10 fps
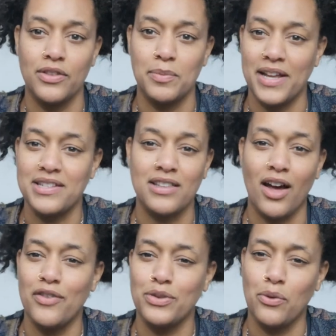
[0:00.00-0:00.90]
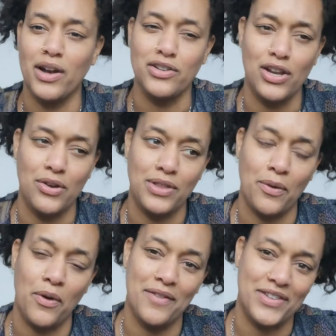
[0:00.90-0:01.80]
the places that I thought I knew,
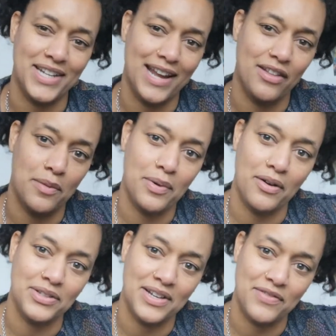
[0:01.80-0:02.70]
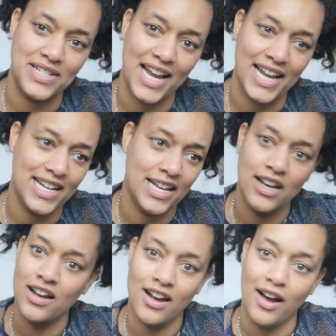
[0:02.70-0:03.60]
that were every day, that I pass every day,
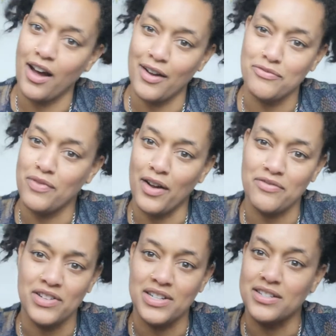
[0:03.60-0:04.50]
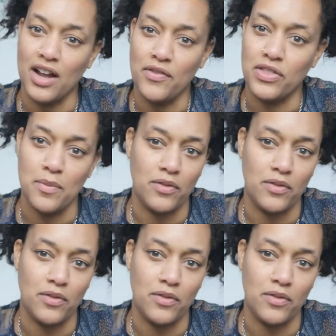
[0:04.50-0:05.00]
I've rediscovered them.